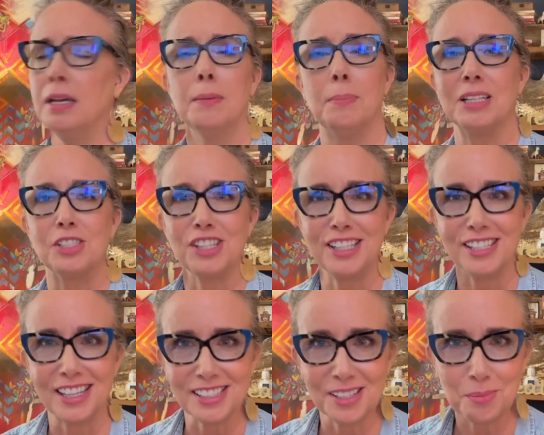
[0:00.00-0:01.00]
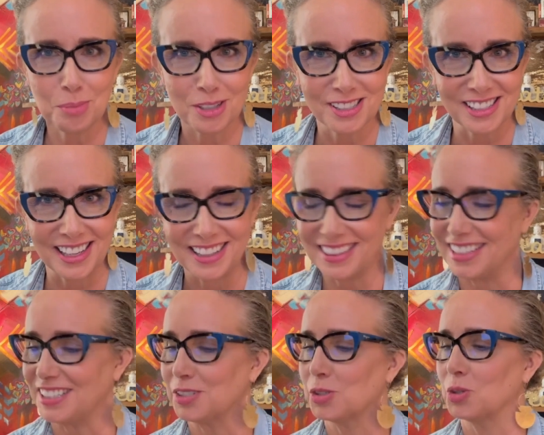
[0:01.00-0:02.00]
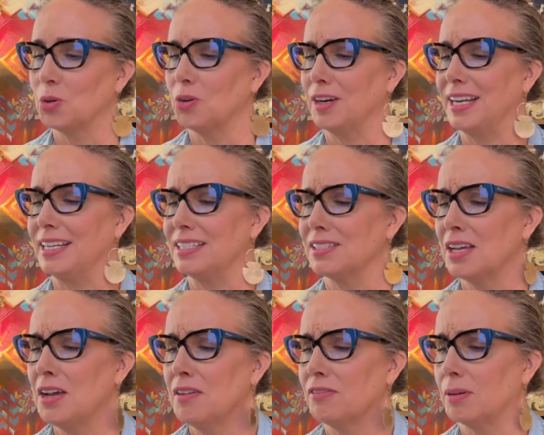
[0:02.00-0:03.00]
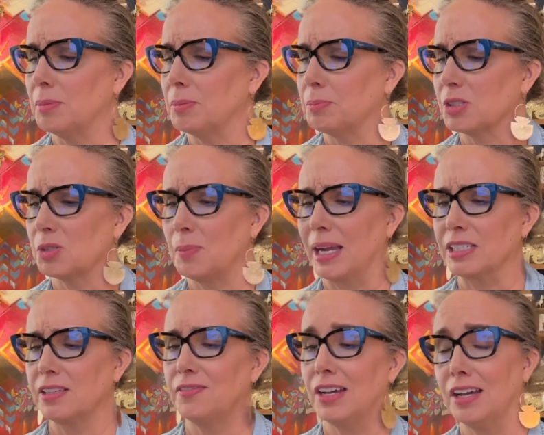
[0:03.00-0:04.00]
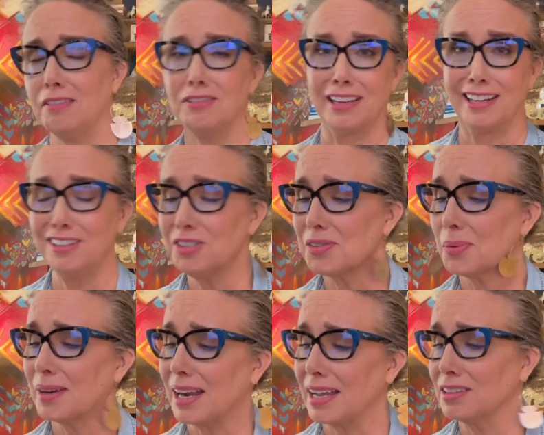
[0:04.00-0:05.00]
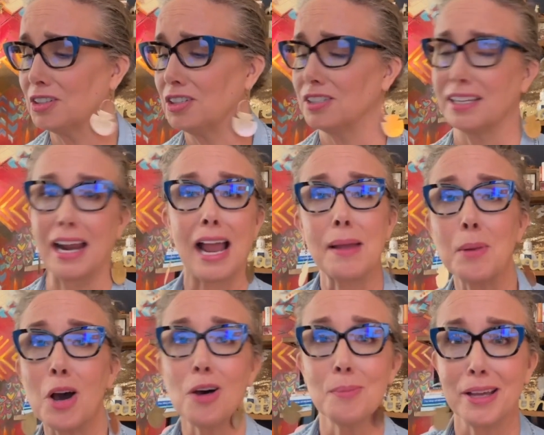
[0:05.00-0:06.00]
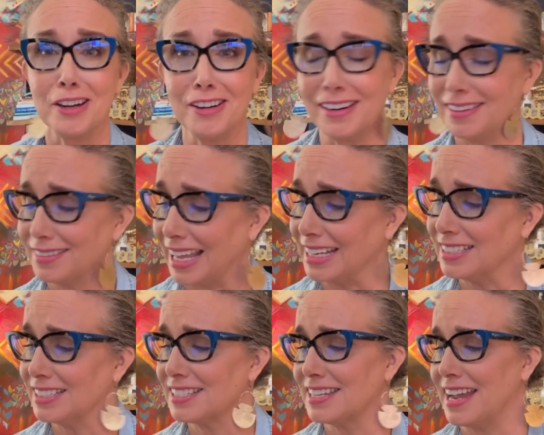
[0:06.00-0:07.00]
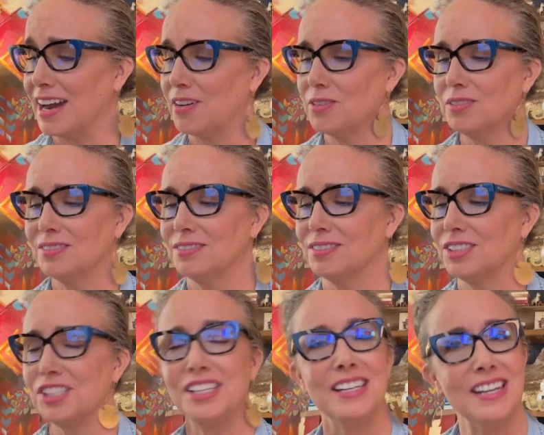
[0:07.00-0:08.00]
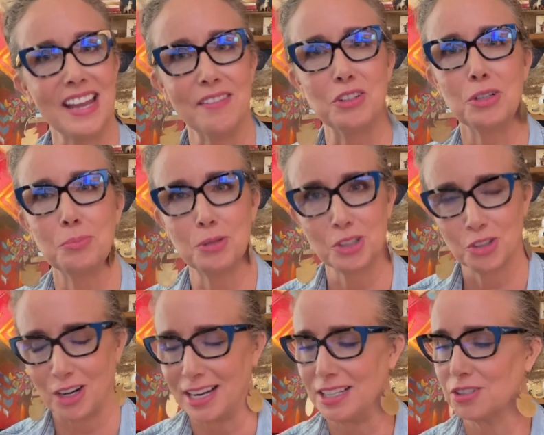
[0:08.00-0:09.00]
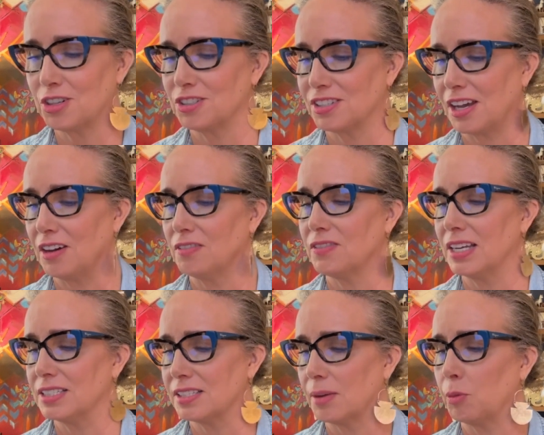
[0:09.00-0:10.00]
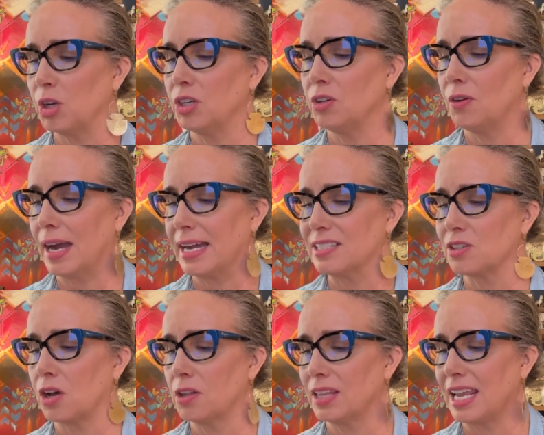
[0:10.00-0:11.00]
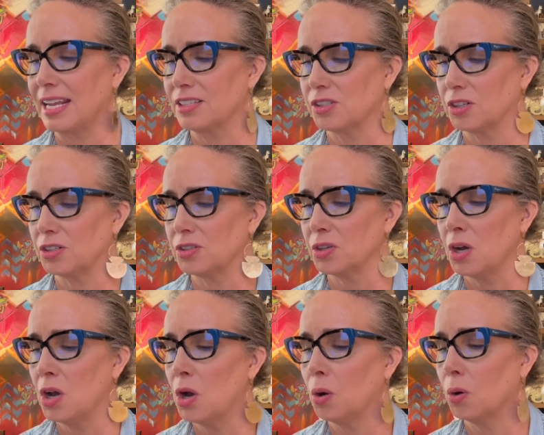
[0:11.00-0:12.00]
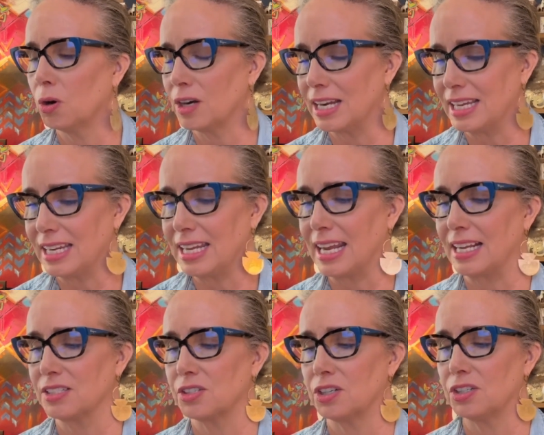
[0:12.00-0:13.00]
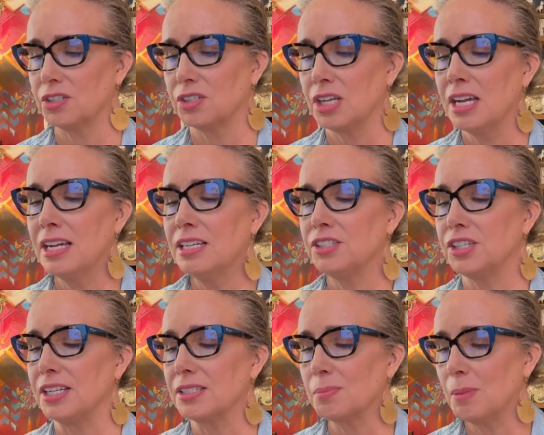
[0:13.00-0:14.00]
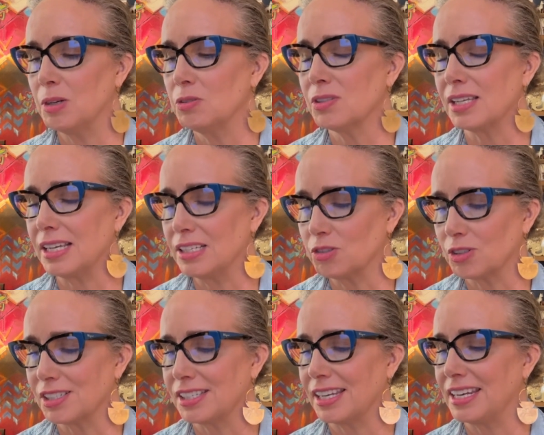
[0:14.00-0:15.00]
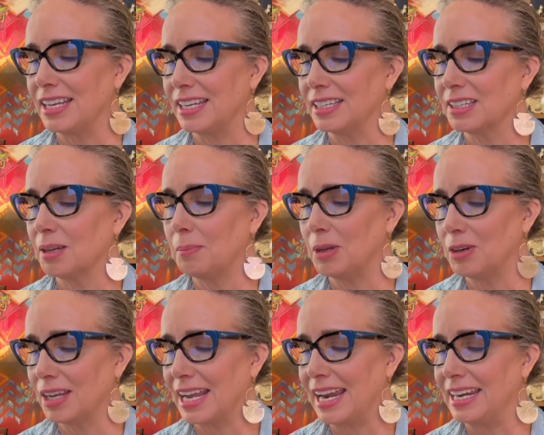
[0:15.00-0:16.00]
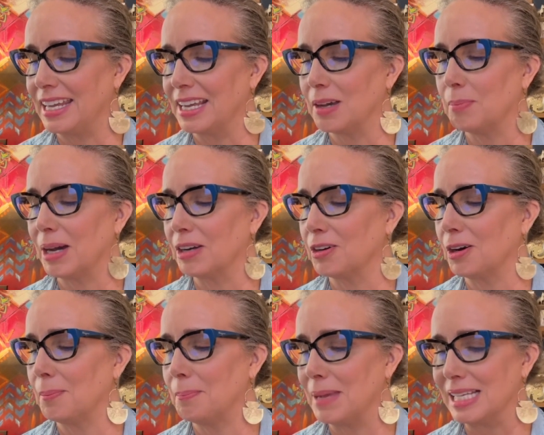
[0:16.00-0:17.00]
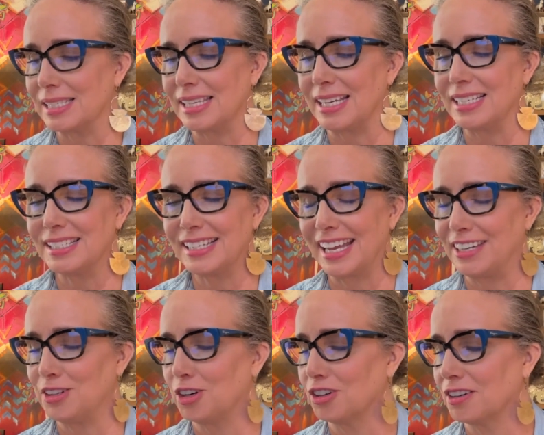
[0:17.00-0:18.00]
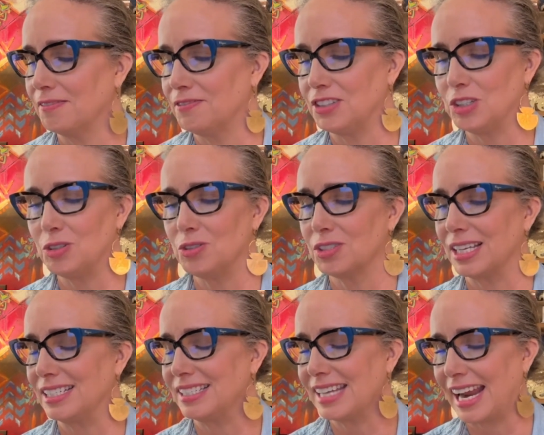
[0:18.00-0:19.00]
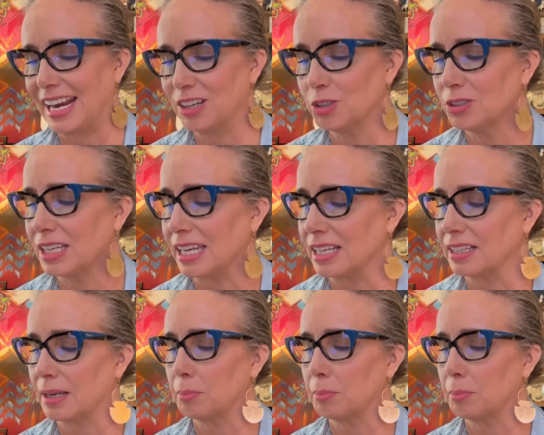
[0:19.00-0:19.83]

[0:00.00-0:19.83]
But she doesn't present these stories from a perspective of, here's what I learned and I'm all better and enlightened now. She never portrays herself as someone who has all the answers or any answers. She is most interested in communicating about her messy, tender, confused, and tangled healing